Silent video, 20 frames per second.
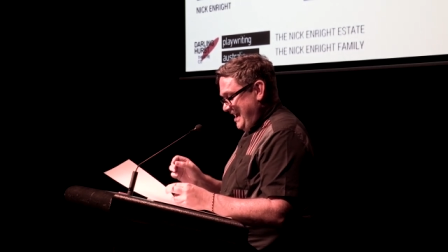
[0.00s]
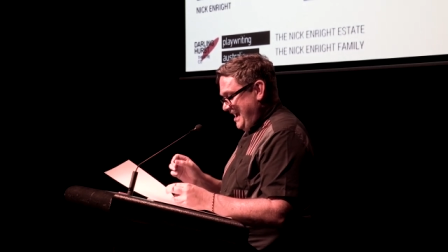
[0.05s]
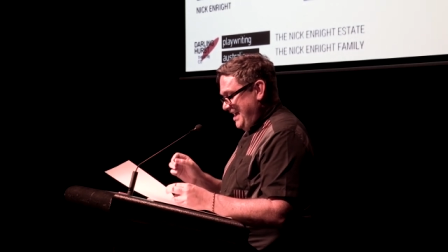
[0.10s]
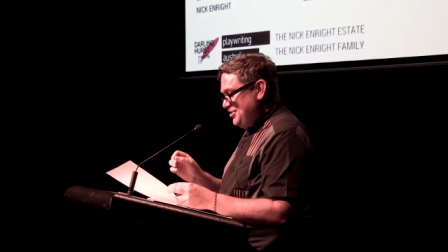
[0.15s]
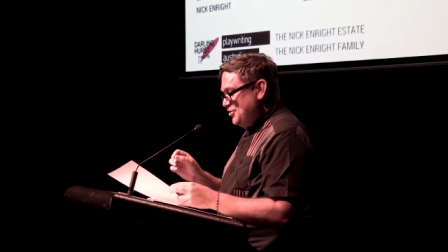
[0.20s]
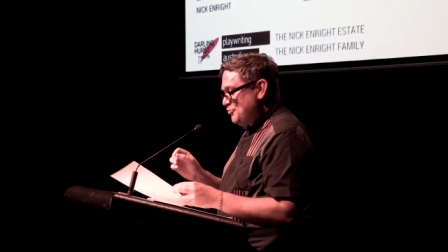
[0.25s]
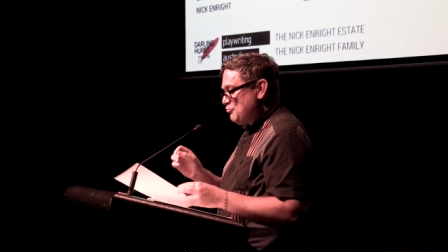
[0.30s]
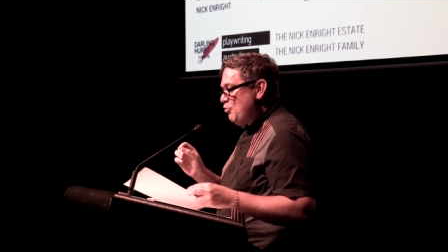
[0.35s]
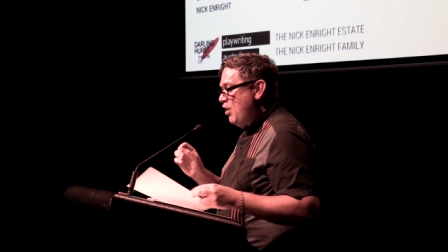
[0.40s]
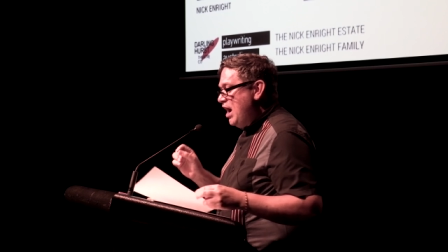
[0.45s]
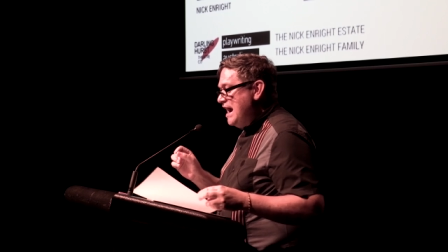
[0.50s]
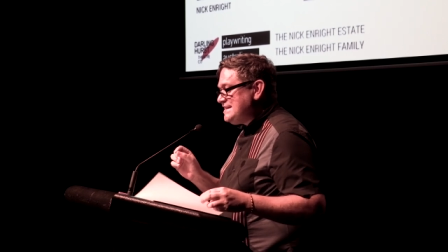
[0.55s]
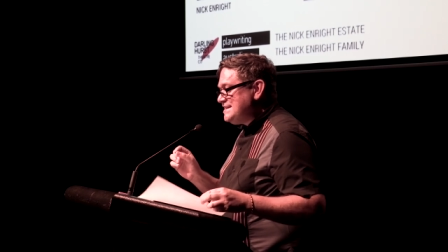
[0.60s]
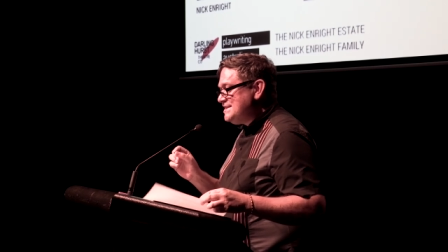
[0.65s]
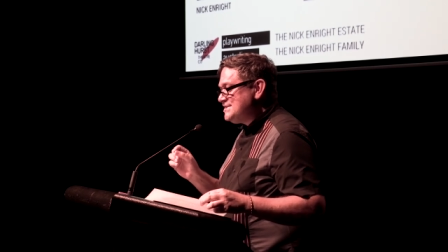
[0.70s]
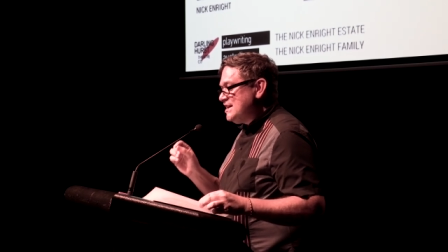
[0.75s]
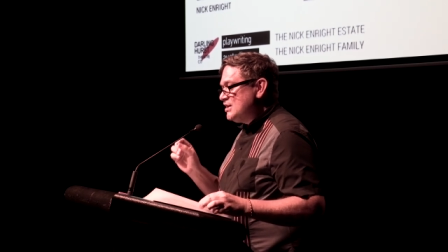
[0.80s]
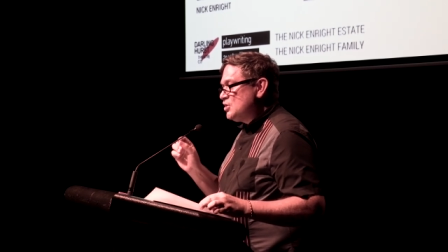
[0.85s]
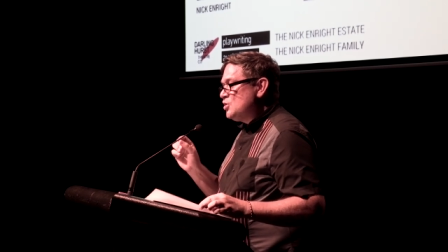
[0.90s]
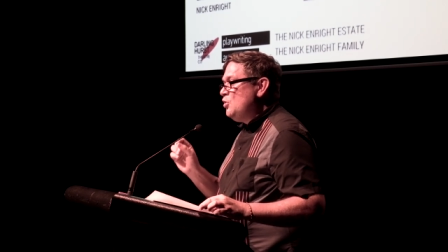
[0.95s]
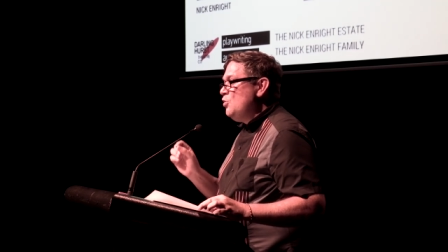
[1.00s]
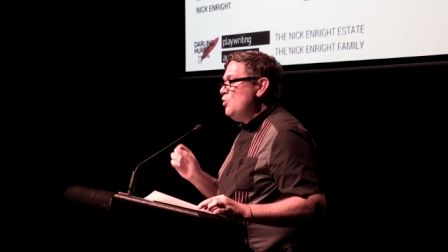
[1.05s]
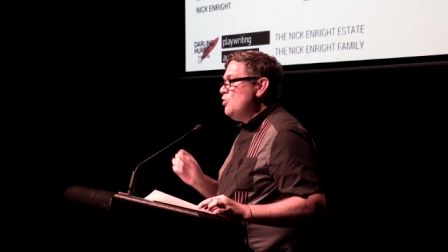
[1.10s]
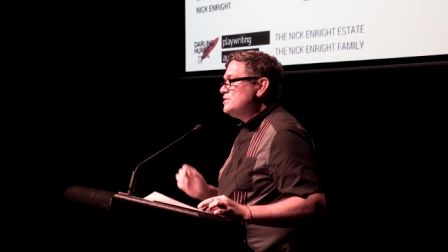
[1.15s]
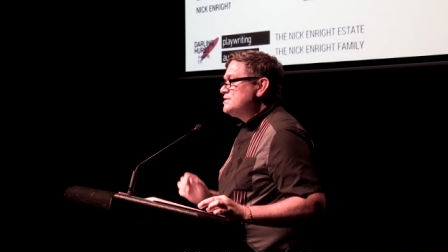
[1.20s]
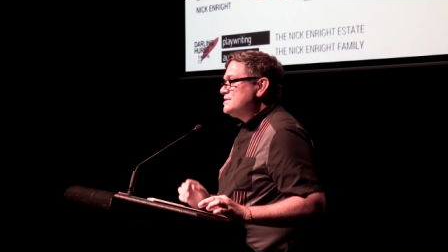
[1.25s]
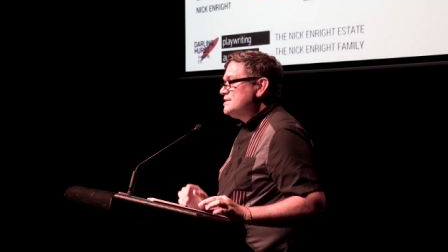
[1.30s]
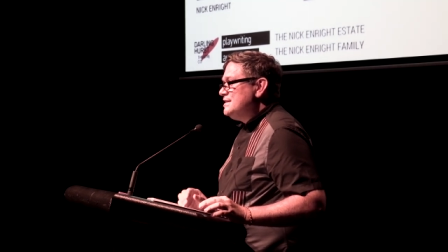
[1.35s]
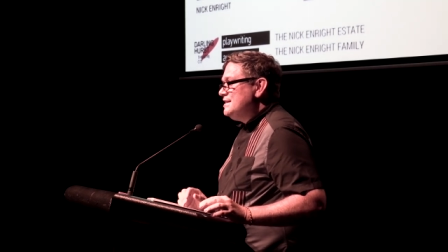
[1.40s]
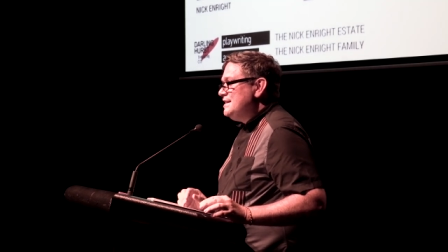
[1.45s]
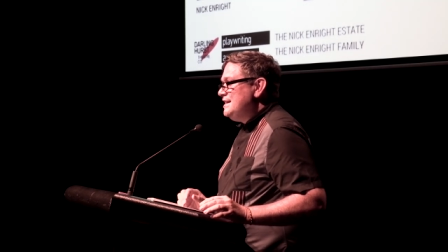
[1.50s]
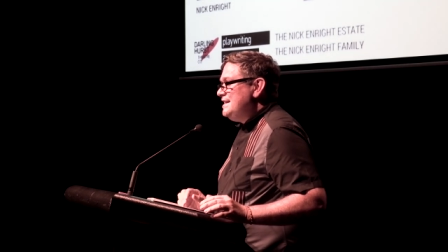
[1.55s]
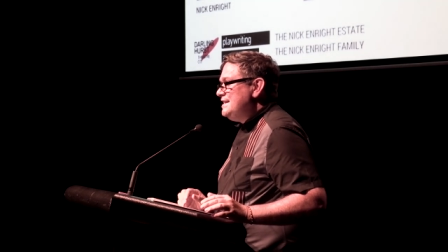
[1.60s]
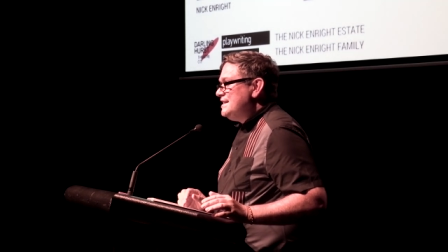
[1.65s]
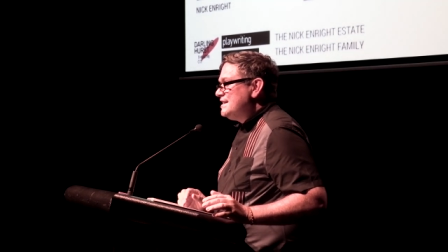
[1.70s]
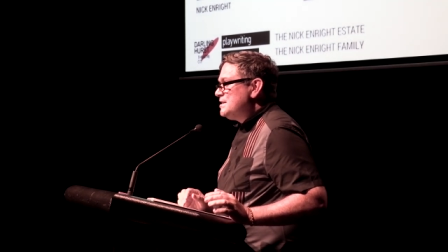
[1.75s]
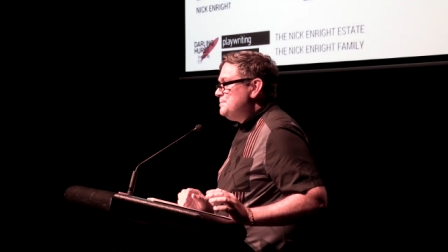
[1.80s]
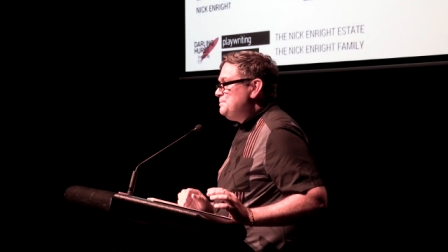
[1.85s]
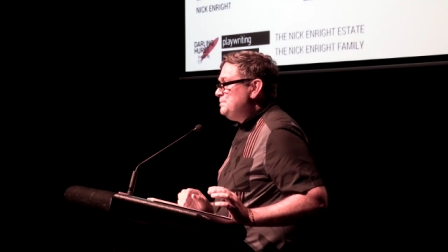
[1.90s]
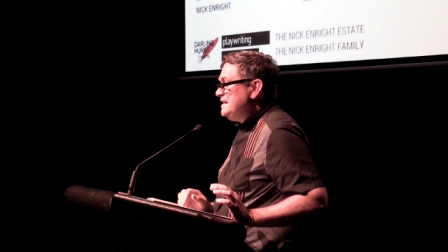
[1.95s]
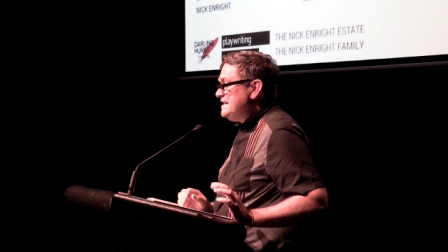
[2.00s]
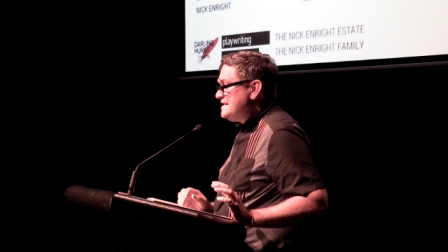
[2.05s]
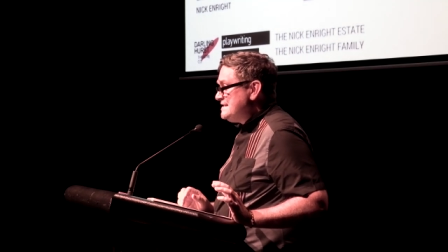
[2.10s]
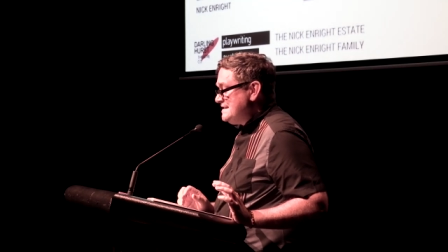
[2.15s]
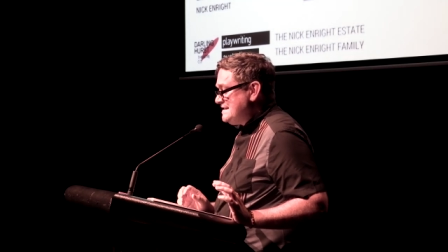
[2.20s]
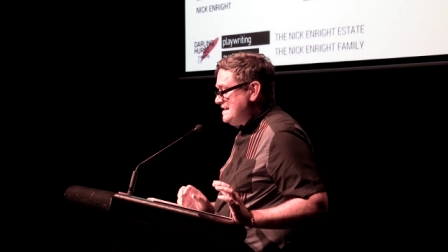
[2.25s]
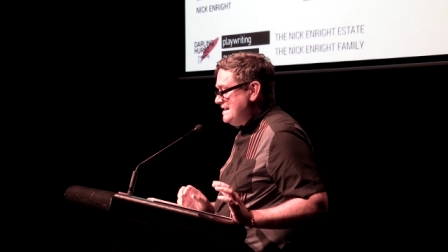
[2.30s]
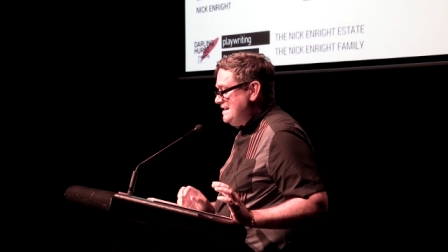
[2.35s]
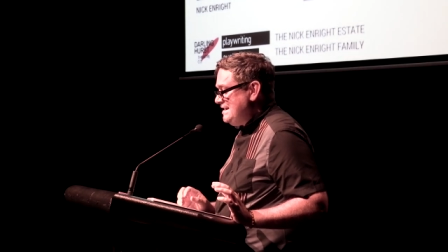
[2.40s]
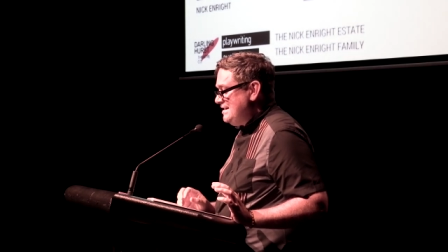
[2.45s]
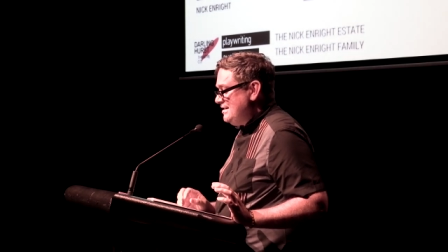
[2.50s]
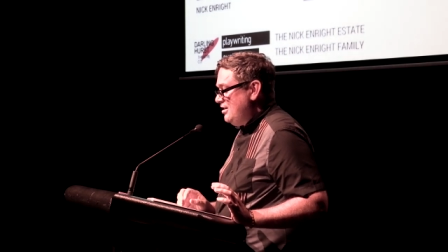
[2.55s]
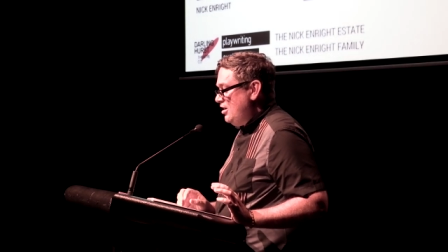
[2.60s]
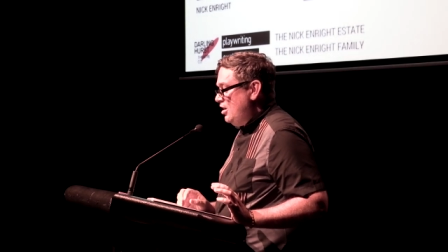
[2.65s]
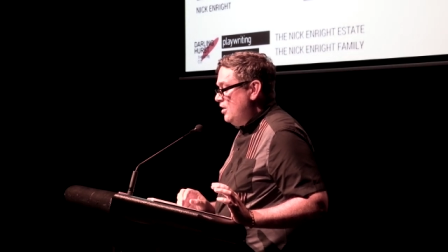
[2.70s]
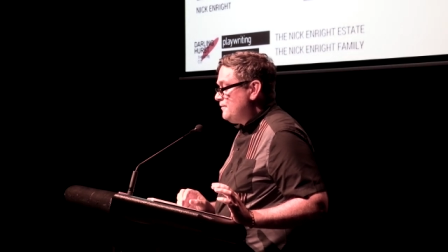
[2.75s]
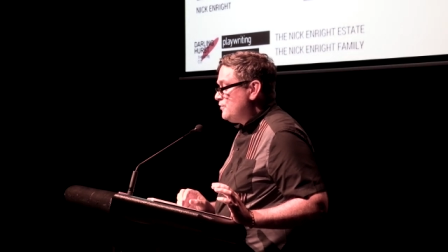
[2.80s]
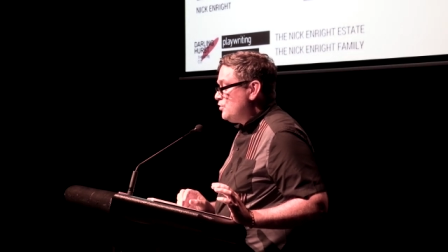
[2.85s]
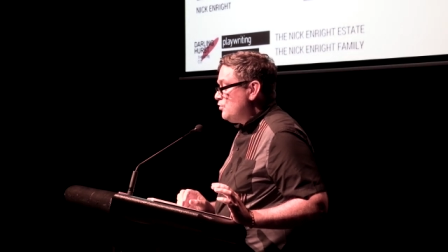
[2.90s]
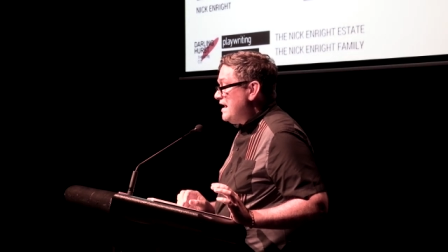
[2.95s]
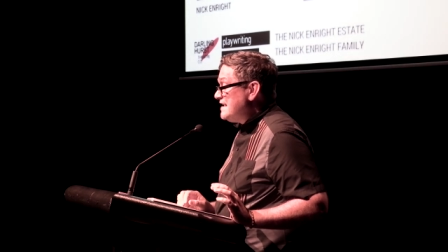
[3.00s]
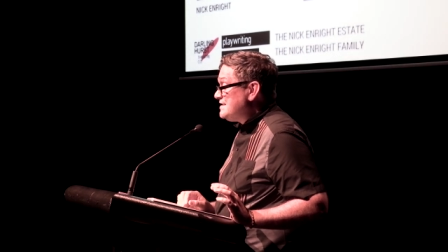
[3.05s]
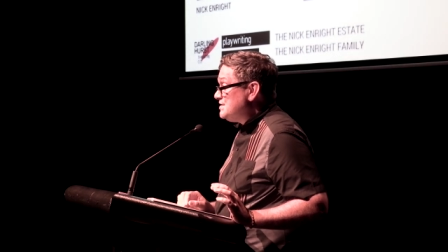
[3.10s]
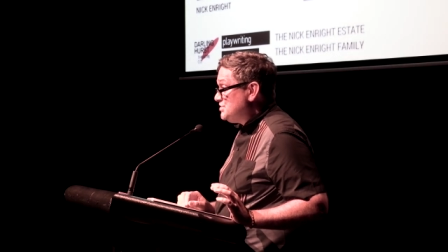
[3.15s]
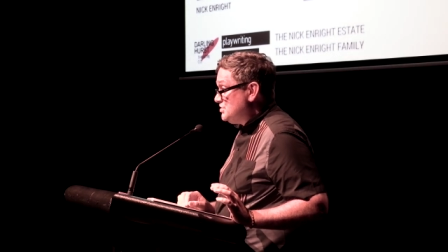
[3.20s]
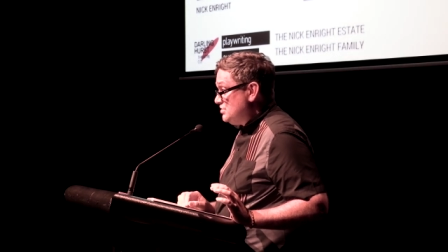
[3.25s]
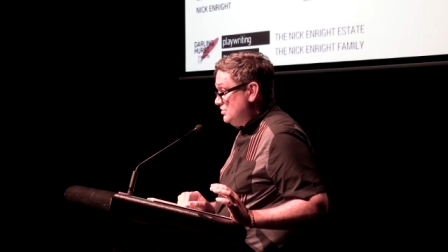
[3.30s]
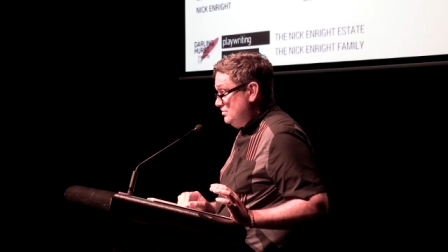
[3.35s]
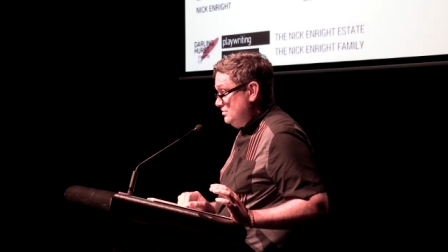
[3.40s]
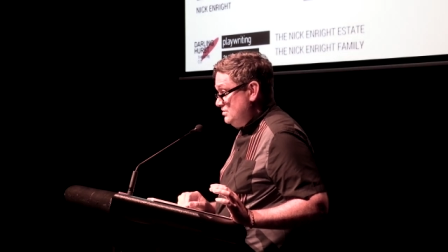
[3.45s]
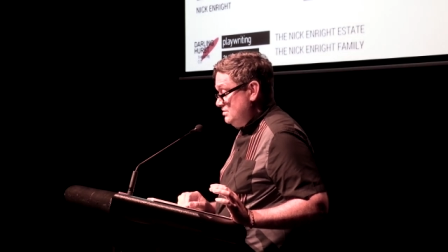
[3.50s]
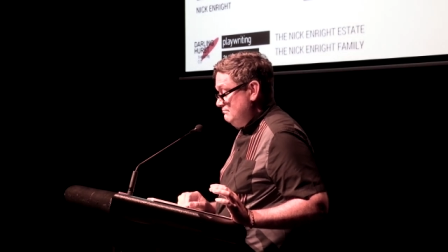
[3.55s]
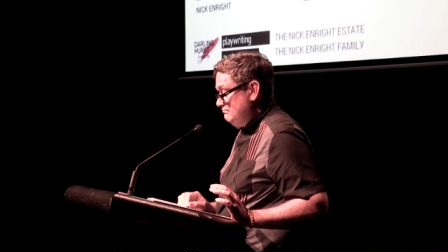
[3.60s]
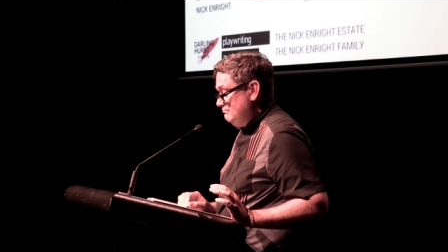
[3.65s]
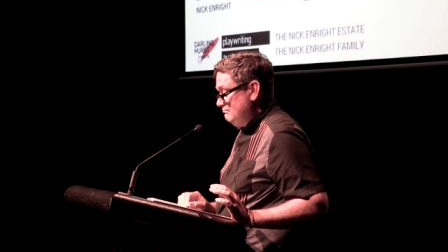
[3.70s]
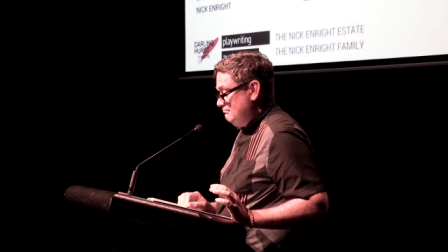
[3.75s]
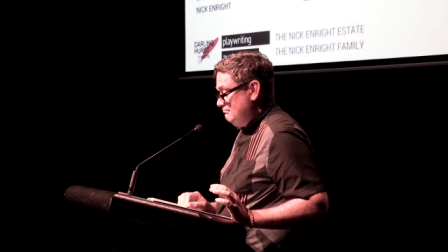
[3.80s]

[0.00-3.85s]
and the writers are caught in a complicity of gratitude.